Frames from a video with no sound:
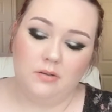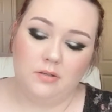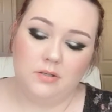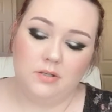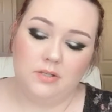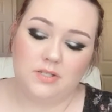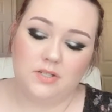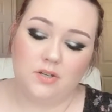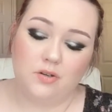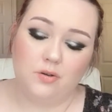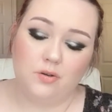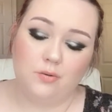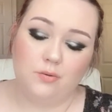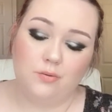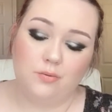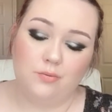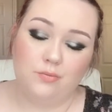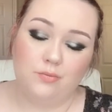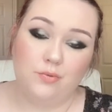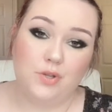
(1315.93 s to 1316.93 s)
so
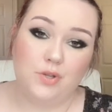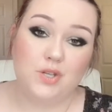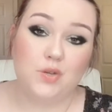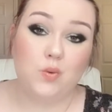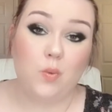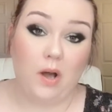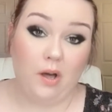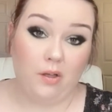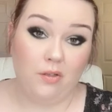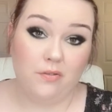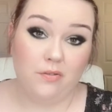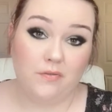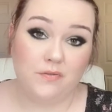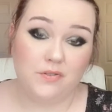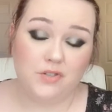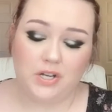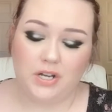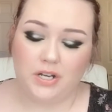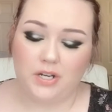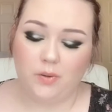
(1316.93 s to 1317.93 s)
the 12th of
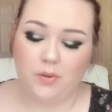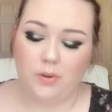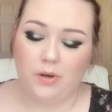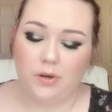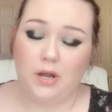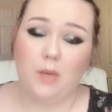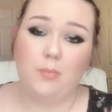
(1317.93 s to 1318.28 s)
January,